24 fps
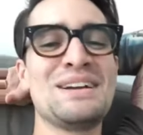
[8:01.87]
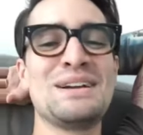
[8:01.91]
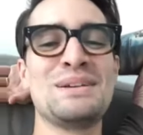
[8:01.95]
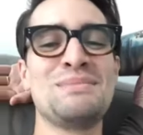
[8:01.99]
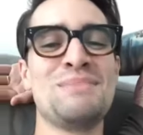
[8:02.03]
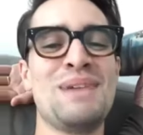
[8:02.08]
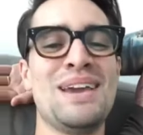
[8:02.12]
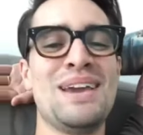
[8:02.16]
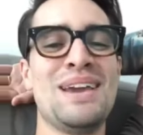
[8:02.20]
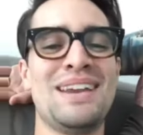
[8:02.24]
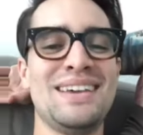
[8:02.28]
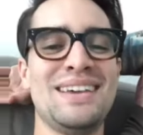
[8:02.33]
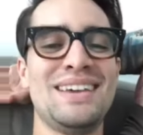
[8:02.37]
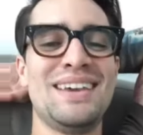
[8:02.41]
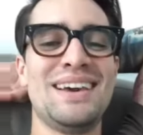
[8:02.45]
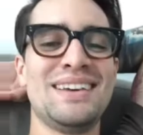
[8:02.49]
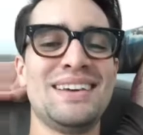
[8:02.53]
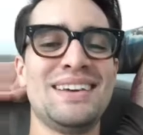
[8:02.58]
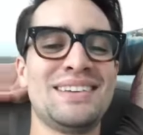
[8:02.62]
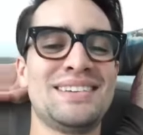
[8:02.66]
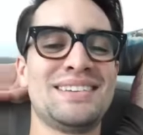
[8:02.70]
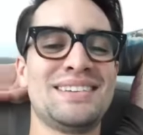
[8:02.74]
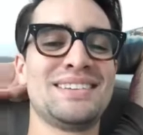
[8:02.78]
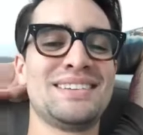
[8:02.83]
Iron Man, I
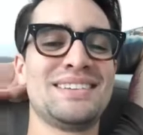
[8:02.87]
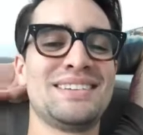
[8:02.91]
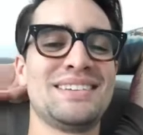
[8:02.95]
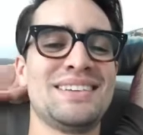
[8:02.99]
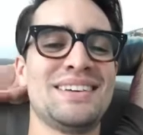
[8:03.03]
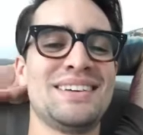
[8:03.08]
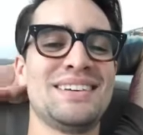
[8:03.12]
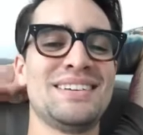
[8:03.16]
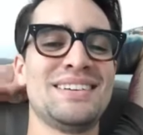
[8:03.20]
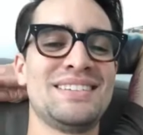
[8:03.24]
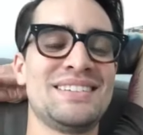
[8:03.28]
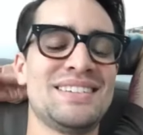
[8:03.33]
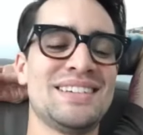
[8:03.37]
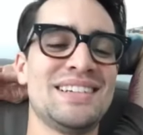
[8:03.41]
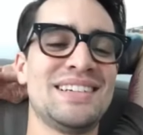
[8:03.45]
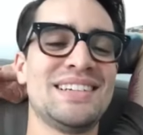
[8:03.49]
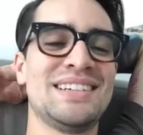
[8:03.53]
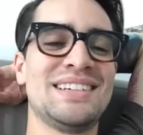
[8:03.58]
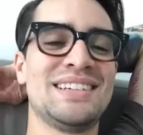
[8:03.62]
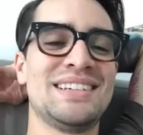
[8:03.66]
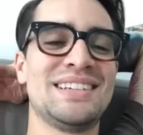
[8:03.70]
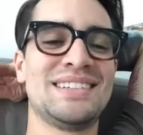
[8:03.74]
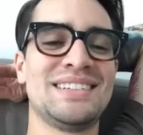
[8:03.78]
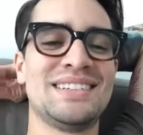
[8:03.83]
guess, because
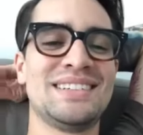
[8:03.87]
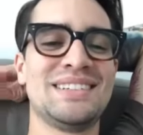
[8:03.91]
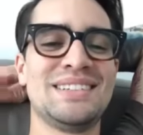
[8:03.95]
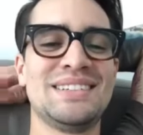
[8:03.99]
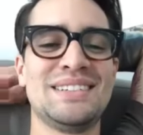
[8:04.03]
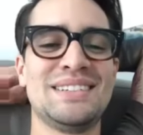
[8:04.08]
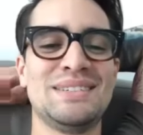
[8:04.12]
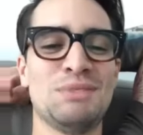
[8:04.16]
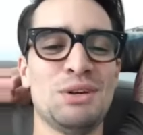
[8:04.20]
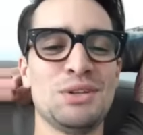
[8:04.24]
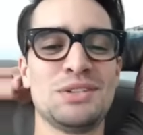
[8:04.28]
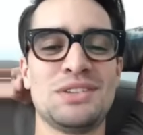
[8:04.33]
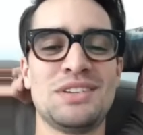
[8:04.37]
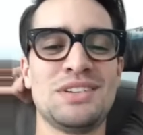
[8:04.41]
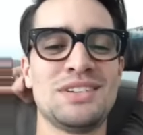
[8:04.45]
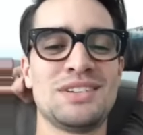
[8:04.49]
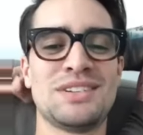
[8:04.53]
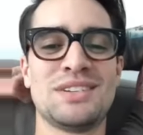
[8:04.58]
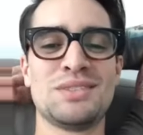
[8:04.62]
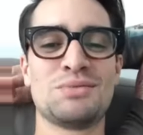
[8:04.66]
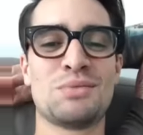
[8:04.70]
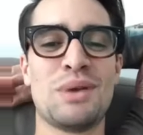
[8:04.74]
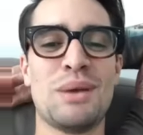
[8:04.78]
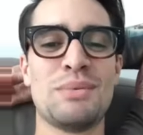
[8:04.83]
uh, mostly
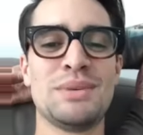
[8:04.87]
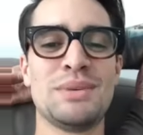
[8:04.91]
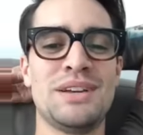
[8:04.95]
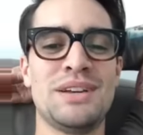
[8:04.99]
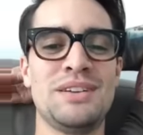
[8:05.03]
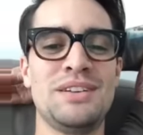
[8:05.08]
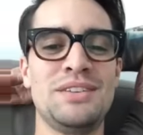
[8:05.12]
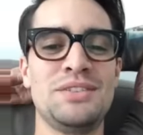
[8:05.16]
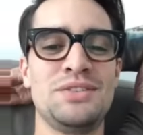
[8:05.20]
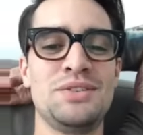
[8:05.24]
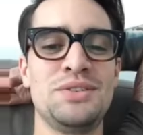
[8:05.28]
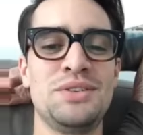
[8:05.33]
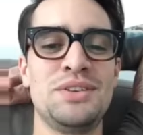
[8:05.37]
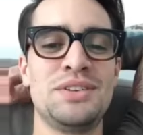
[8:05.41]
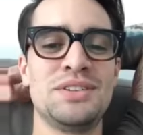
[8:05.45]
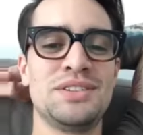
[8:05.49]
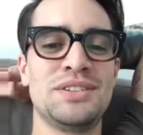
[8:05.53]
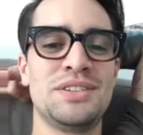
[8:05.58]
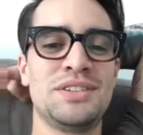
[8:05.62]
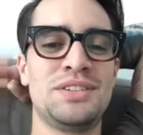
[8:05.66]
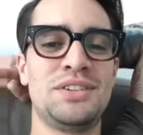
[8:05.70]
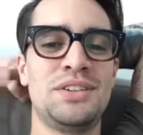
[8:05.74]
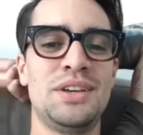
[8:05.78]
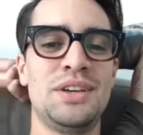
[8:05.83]
just because Robert Downey Jr.
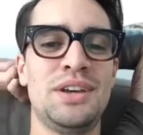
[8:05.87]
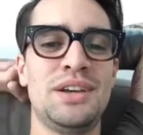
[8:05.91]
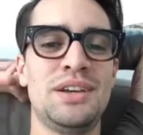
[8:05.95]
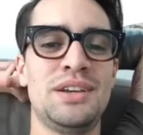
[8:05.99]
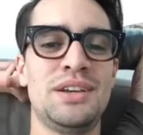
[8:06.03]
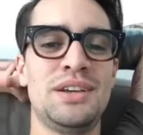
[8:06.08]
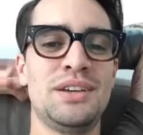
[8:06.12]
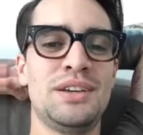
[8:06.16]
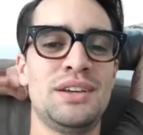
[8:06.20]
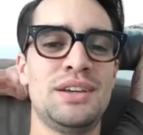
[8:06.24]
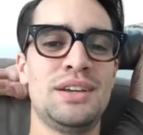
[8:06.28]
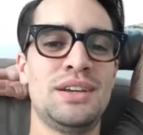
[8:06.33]
is the shit.